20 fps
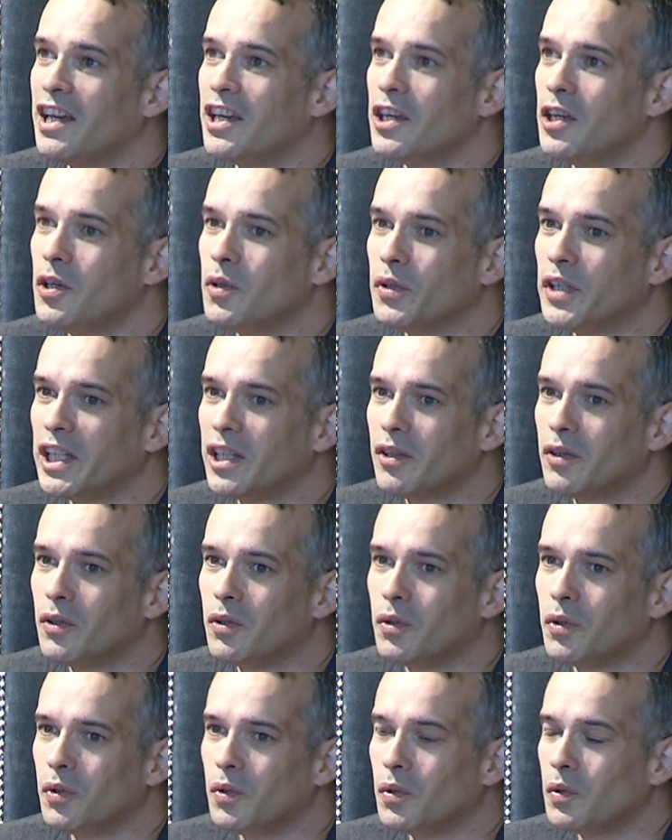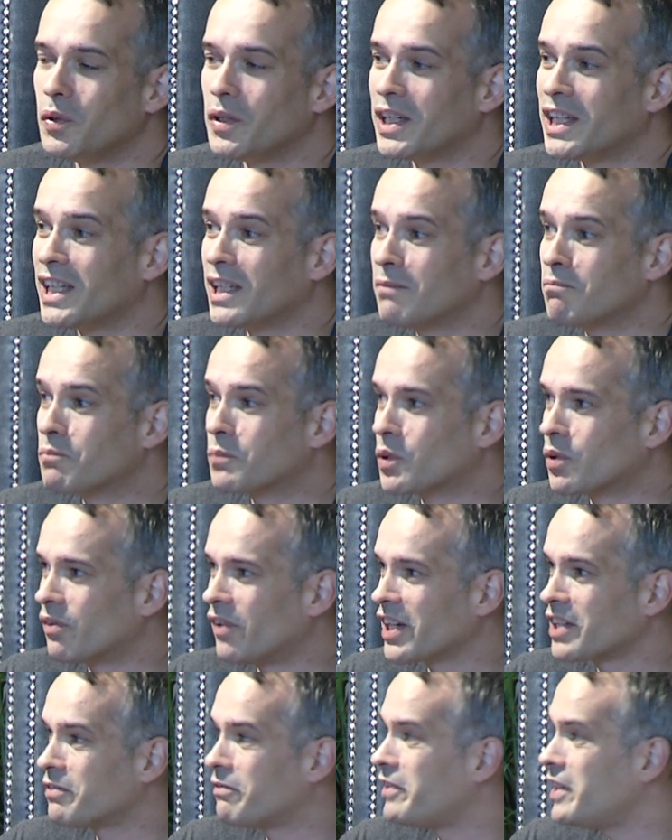you need to
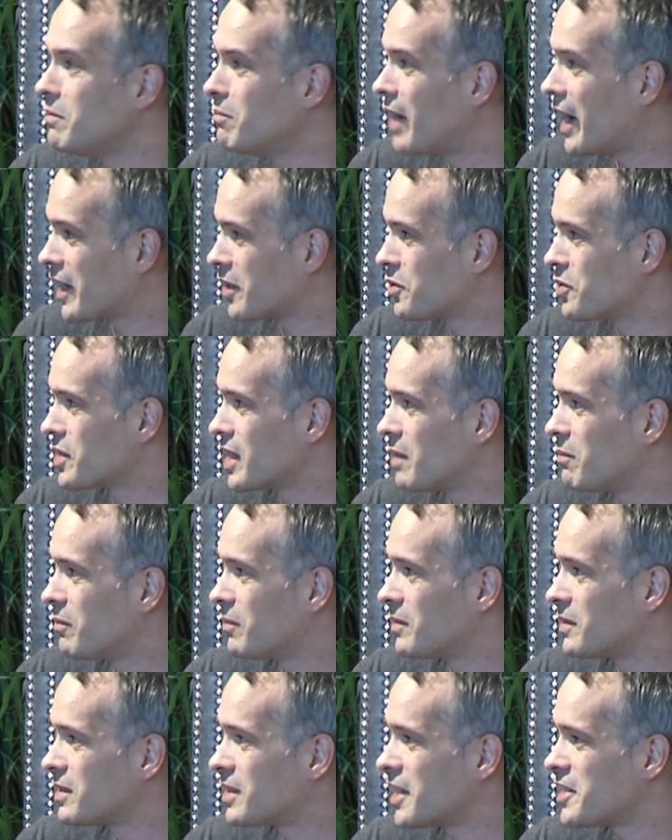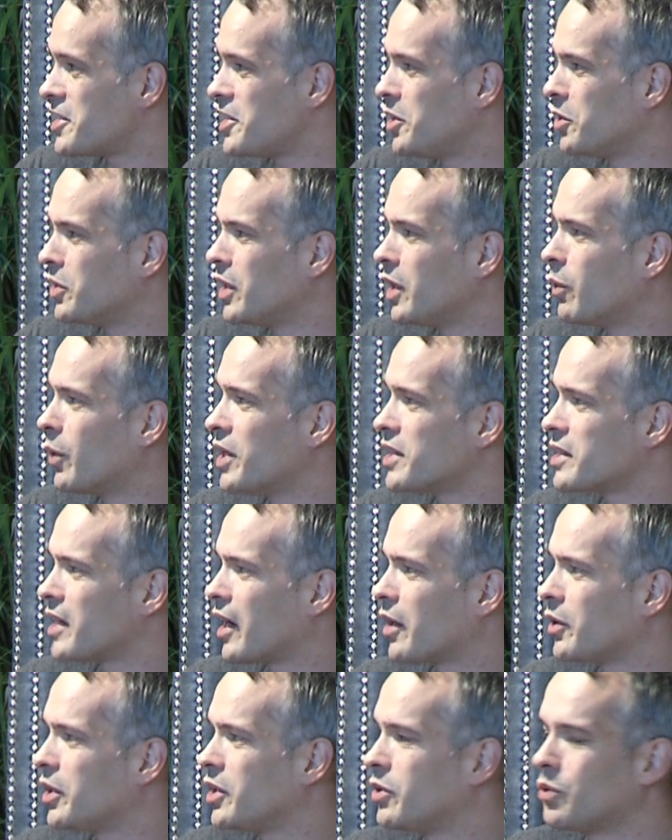provide feedback to them. That's the only way they are
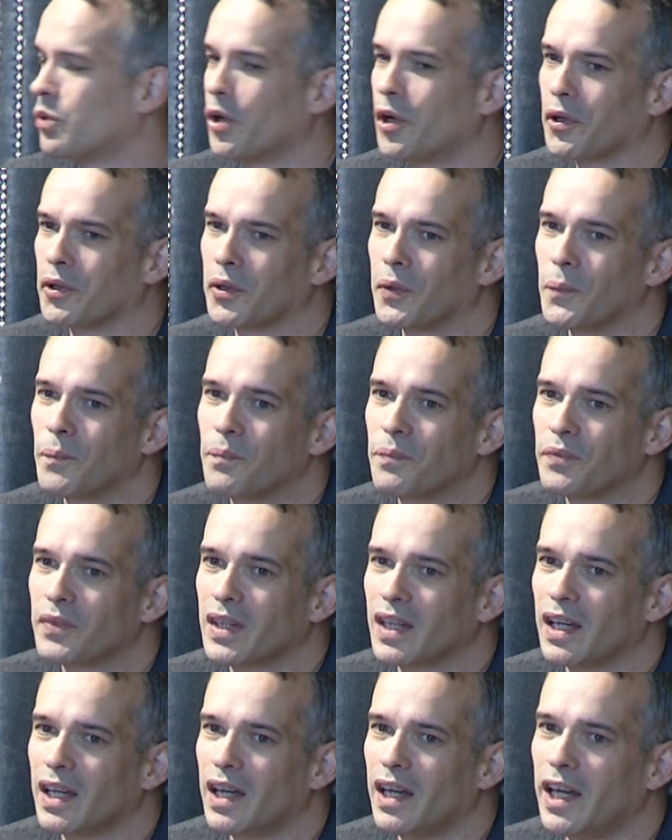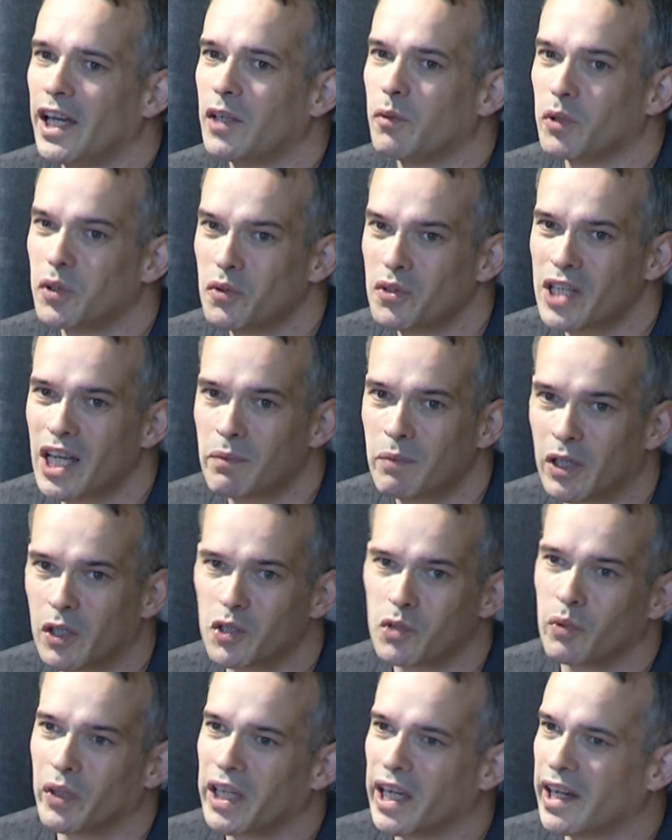going to learn. And we do that because
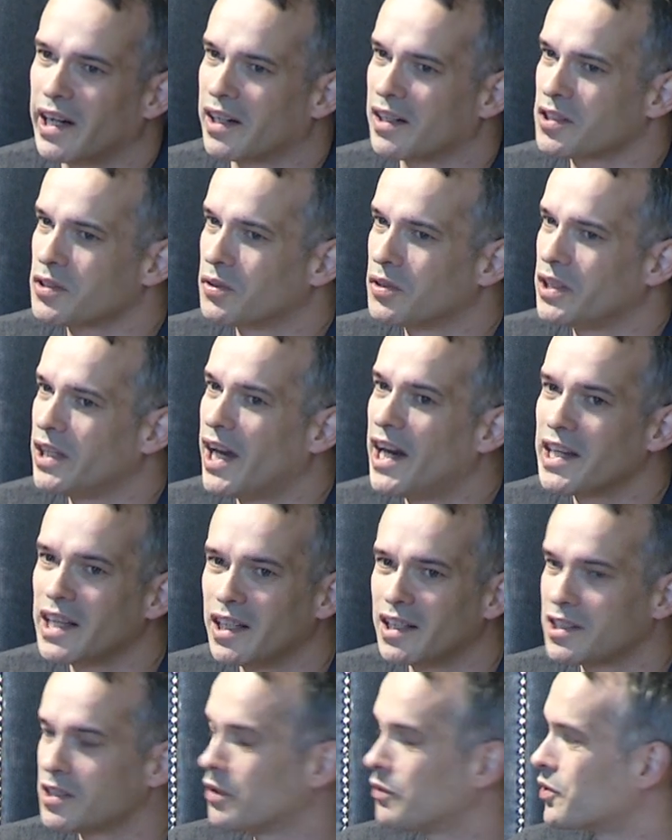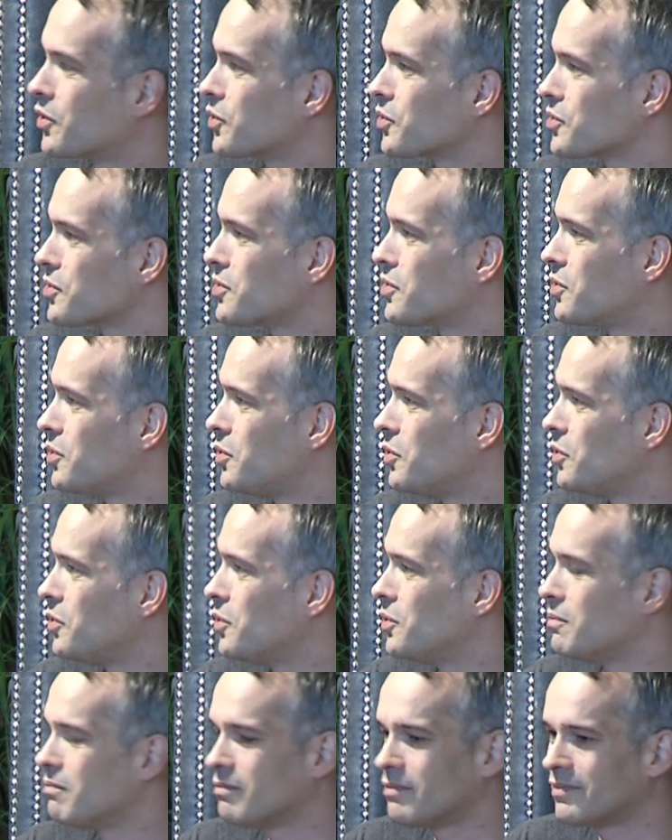we care. So the idea is, of course, to
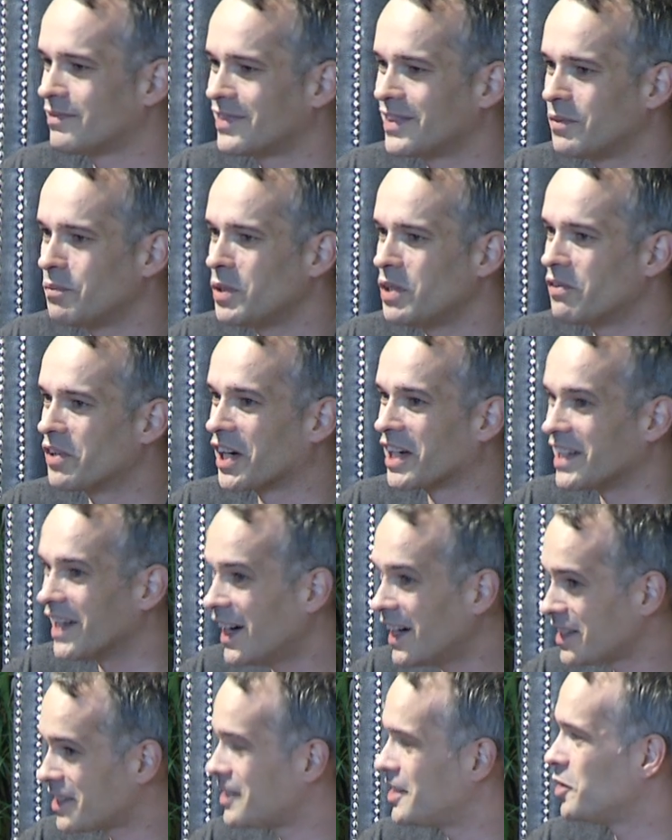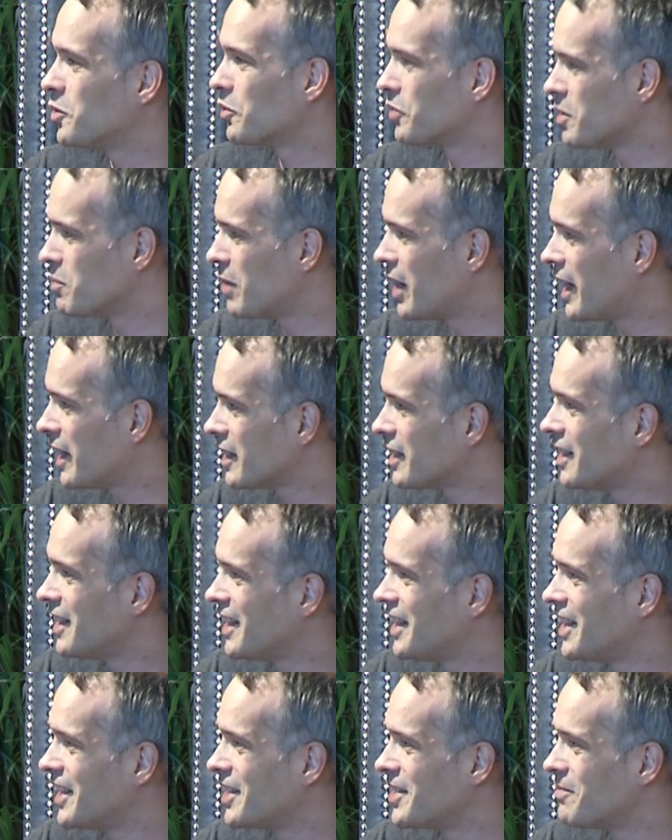be very nice in your feedback,
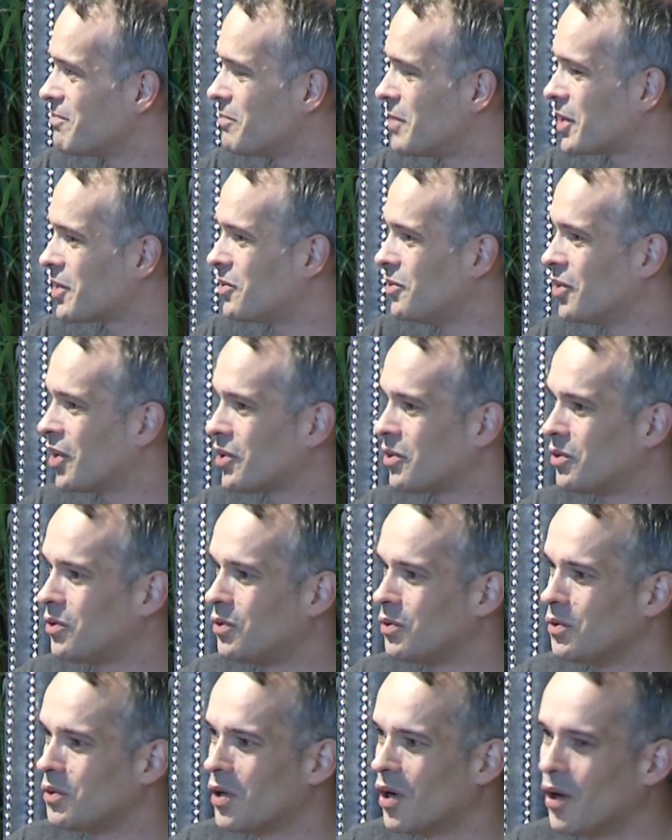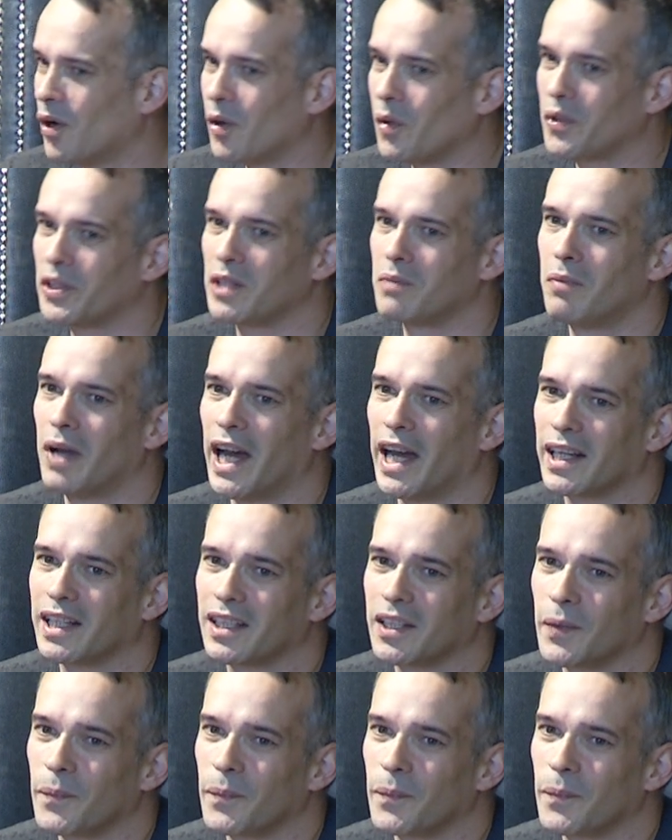but not to hold it back.